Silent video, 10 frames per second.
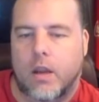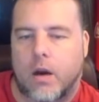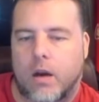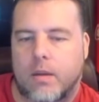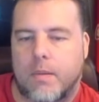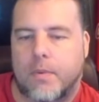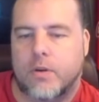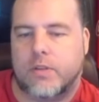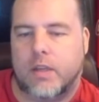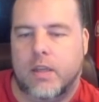Her Limit
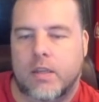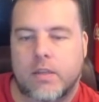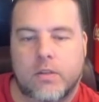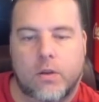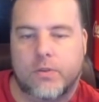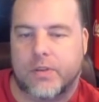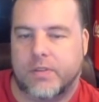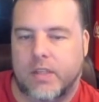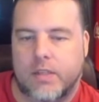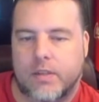Burst is also
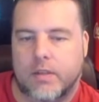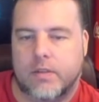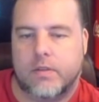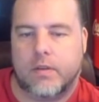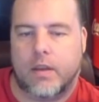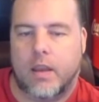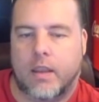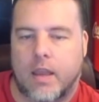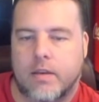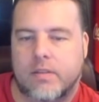decent.
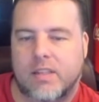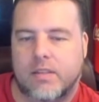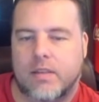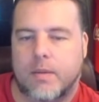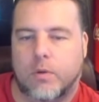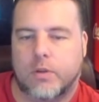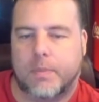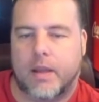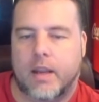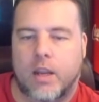Again, 60 time
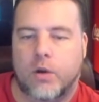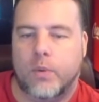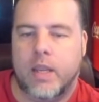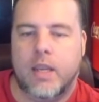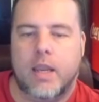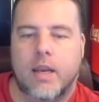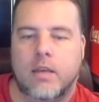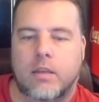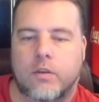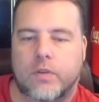multiplier AoE, and
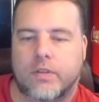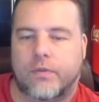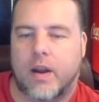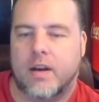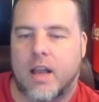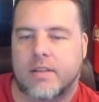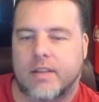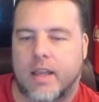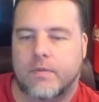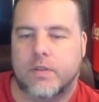it decreases fire, ice, and
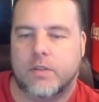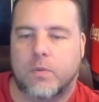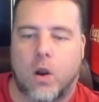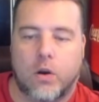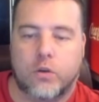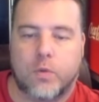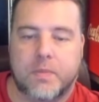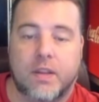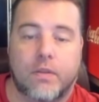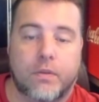light resistance
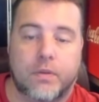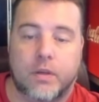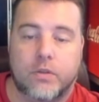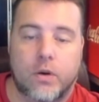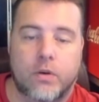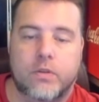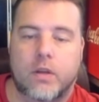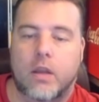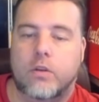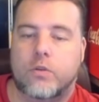120% for 3 turns.
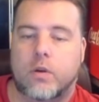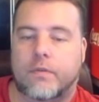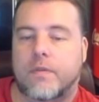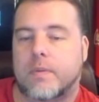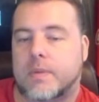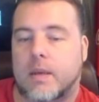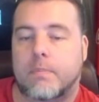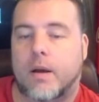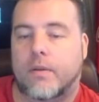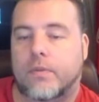250%
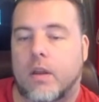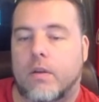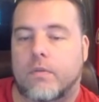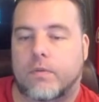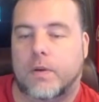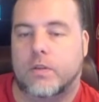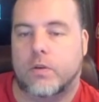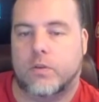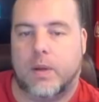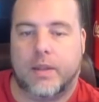buff, 3
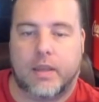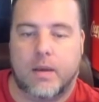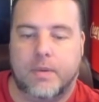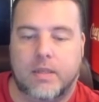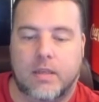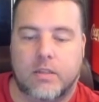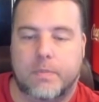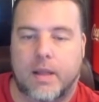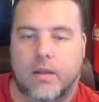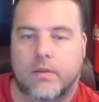turns as well, it cannot be
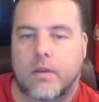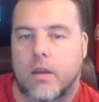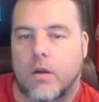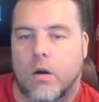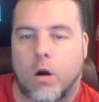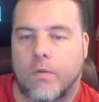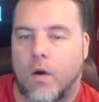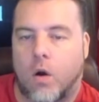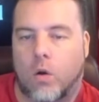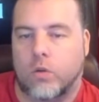dispelled.
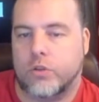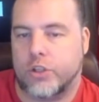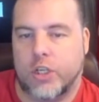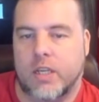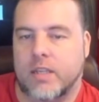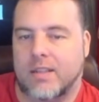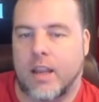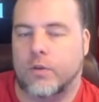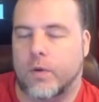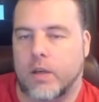Overall, she is a
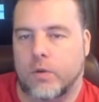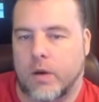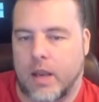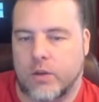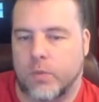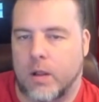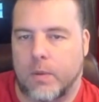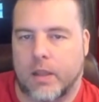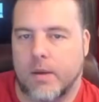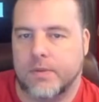great unit as well
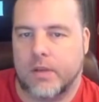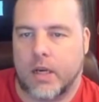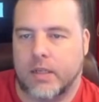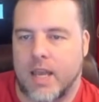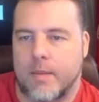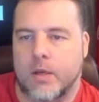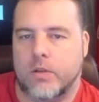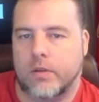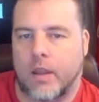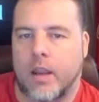when it comes to their
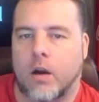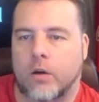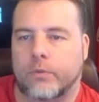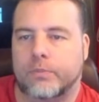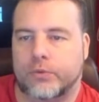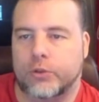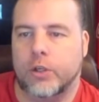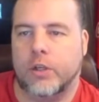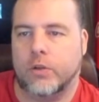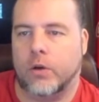damage. They are
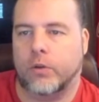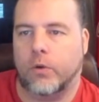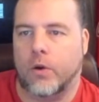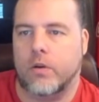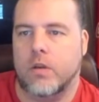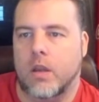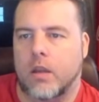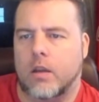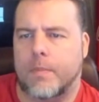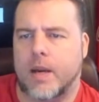pretty darn good.
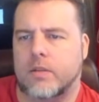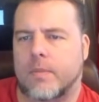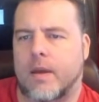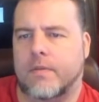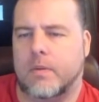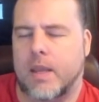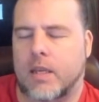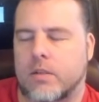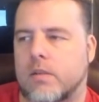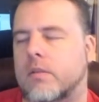Compared to some of the
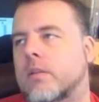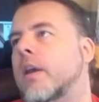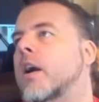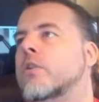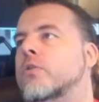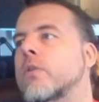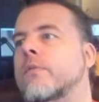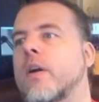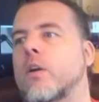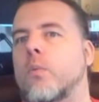mages, they are doing
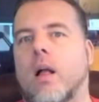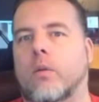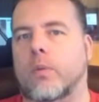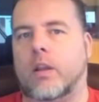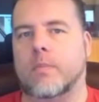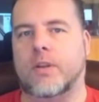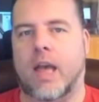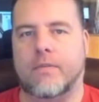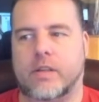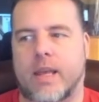very well when it comes to
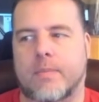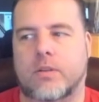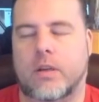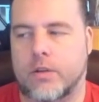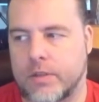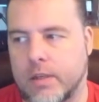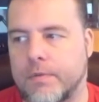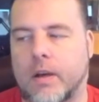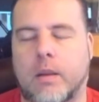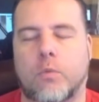average damage. They're
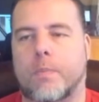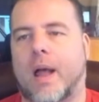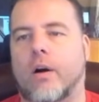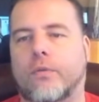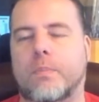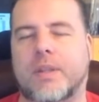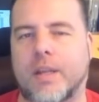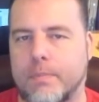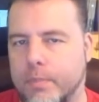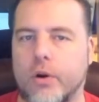significantly more powerful, but
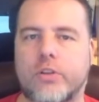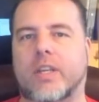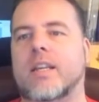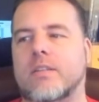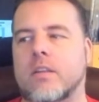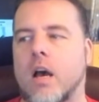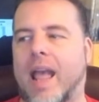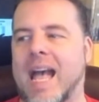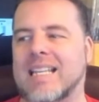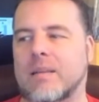their bursting is not
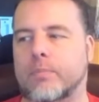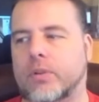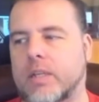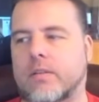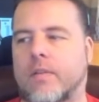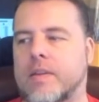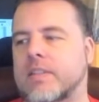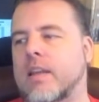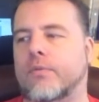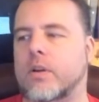as impressive as,
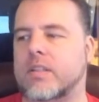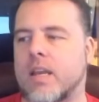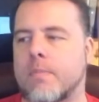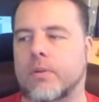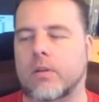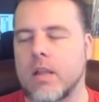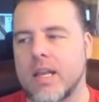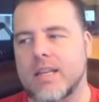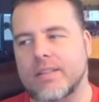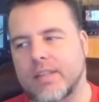say, for example,
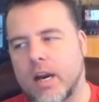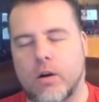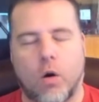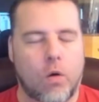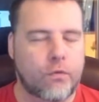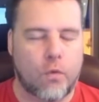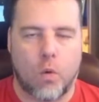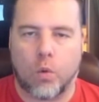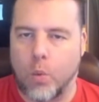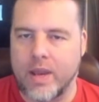Sarah or
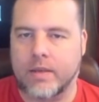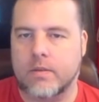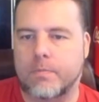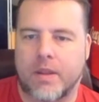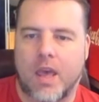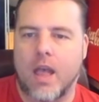Four Winds. But